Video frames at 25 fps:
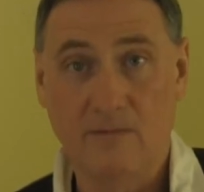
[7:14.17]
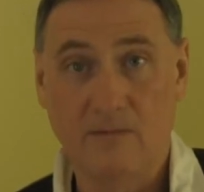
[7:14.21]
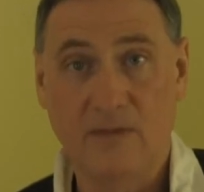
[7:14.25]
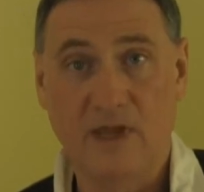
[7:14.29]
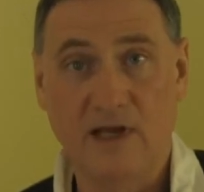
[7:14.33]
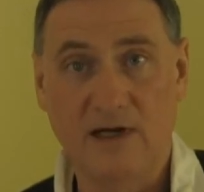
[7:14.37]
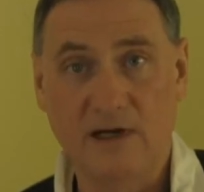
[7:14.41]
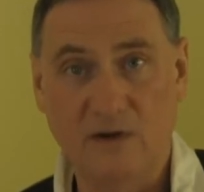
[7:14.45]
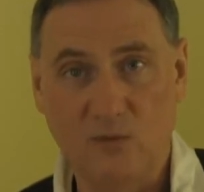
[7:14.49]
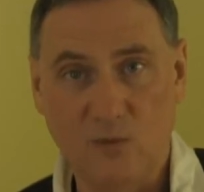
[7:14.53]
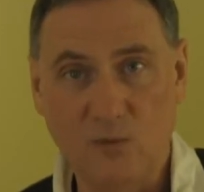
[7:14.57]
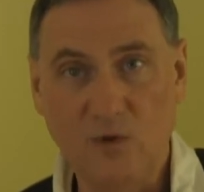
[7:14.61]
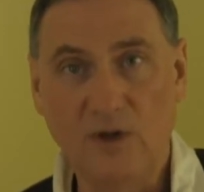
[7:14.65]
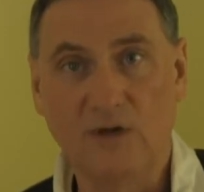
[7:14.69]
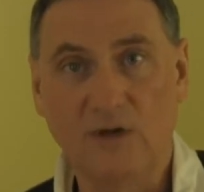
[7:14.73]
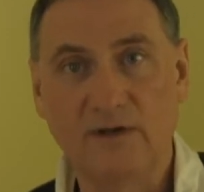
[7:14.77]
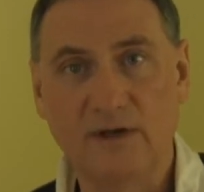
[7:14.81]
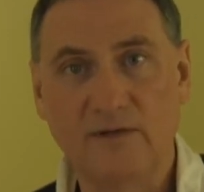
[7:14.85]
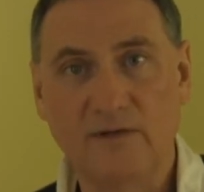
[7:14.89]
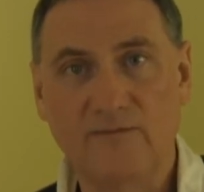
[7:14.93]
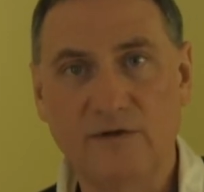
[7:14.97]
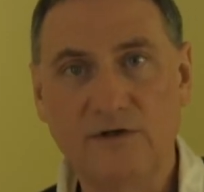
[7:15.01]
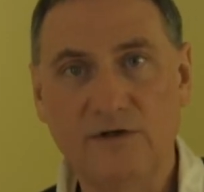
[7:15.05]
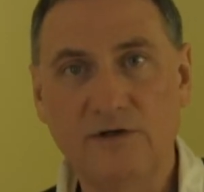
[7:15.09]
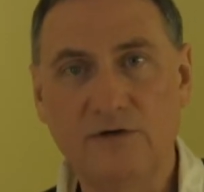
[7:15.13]
and it will
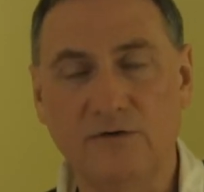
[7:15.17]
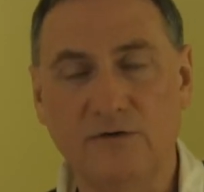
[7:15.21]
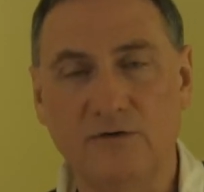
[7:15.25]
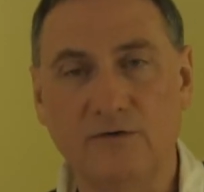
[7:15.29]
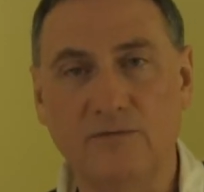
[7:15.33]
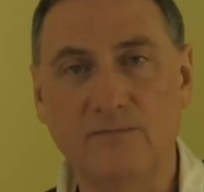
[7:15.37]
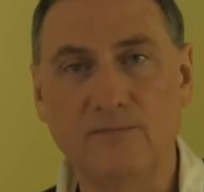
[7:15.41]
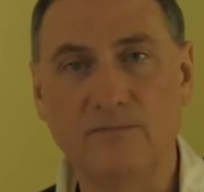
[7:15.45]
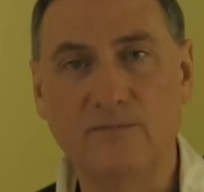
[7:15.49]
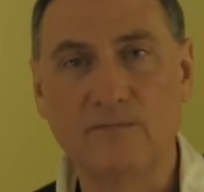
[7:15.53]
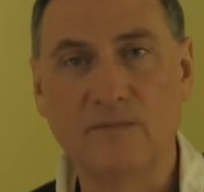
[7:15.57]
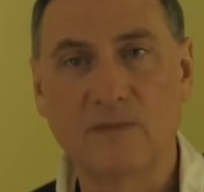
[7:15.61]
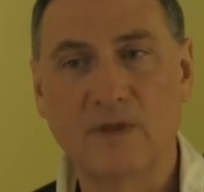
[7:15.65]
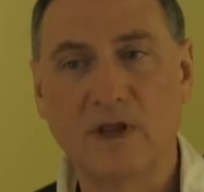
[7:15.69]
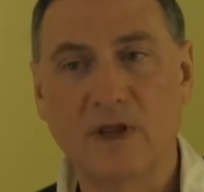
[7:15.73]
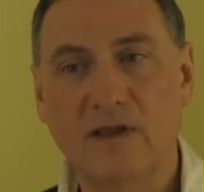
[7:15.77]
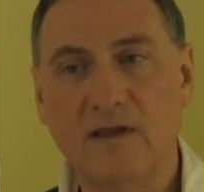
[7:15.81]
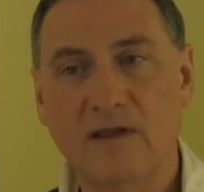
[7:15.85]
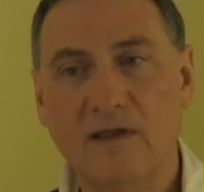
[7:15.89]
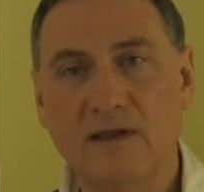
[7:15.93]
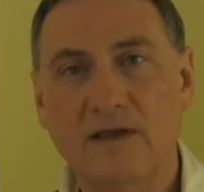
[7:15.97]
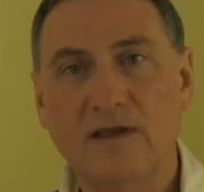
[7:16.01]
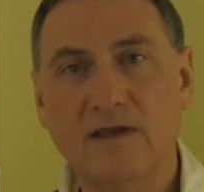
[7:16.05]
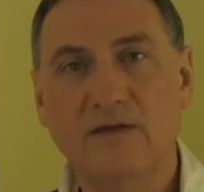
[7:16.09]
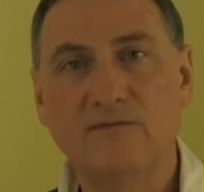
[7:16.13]
lift you
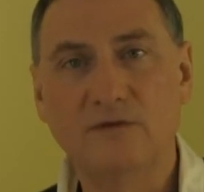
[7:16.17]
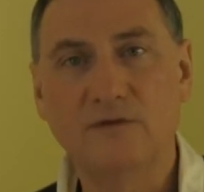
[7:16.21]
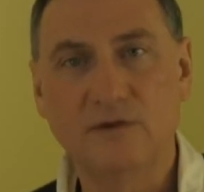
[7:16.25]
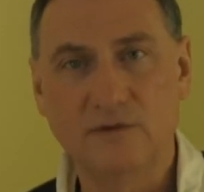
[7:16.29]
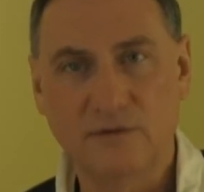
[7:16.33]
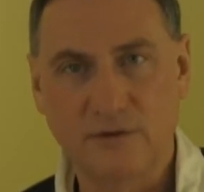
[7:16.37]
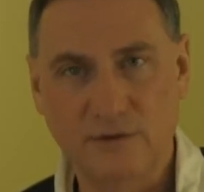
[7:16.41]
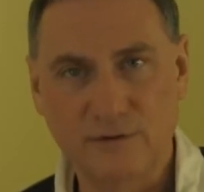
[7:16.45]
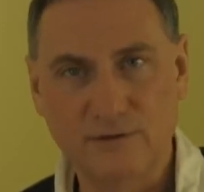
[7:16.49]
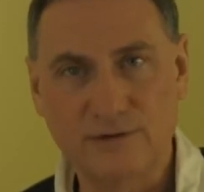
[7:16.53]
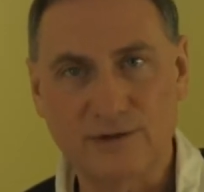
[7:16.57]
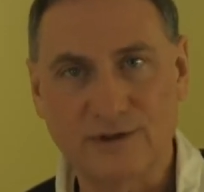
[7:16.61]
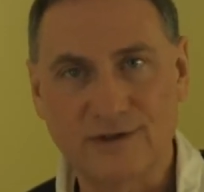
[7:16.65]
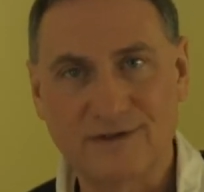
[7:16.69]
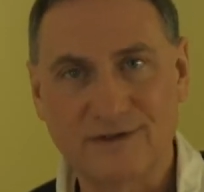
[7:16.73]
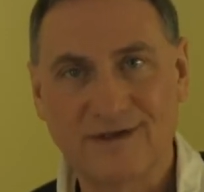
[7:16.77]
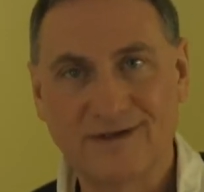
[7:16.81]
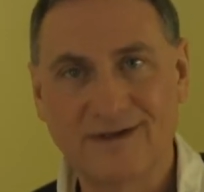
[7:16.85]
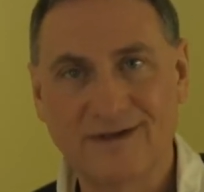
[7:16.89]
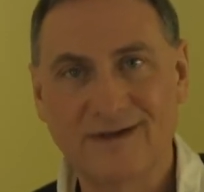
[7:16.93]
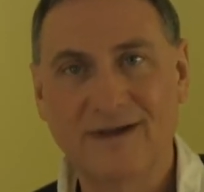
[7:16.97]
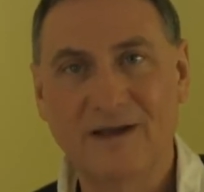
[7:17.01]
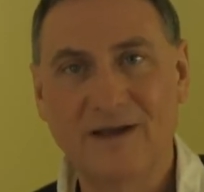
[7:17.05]
if you use it.